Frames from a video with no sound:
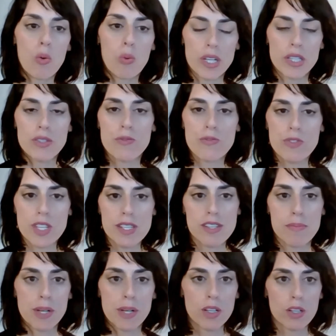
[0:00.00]
what's
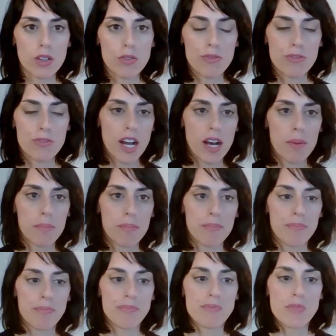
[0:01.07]
feasible
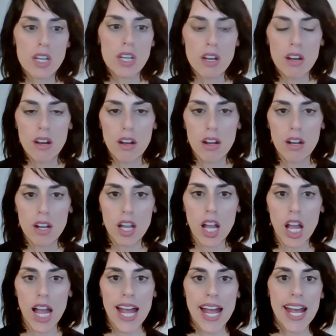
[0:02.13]
from
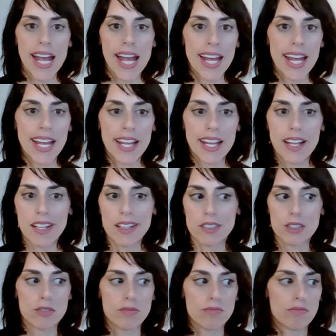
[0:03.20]
a
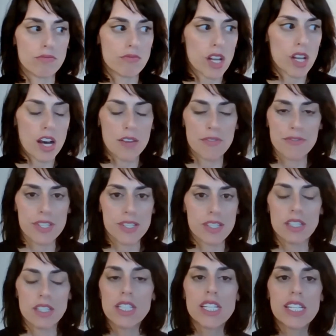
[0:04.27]

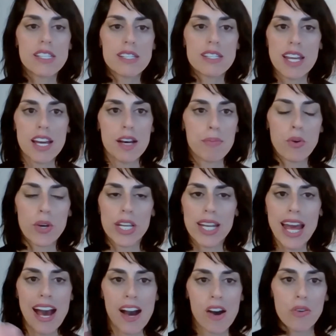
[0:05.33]
facility
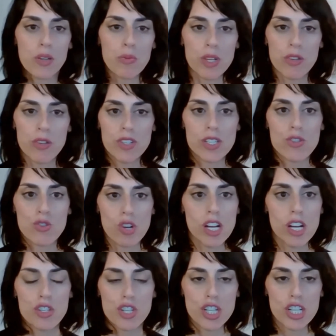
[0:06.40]
standpoint. How can we
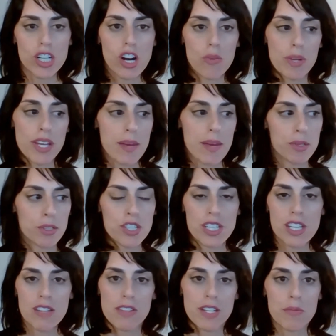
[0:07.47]
restructure? Are we able to
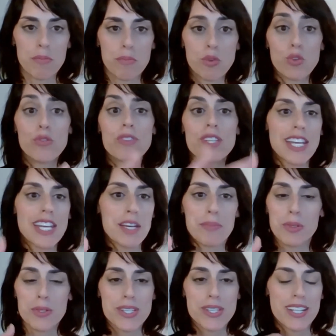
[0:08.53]
even move the
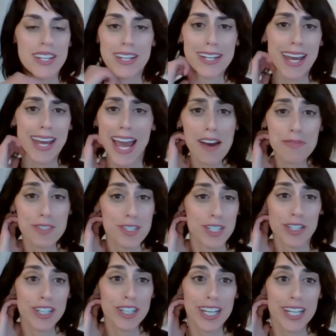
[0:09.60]
tables in the
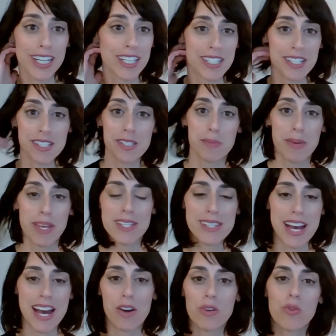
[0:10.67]
cafeteria to space
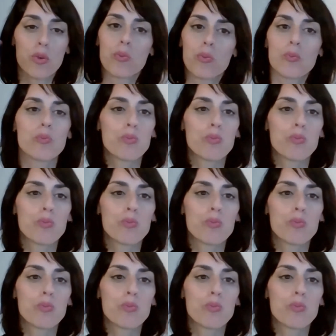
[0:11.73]
out, or,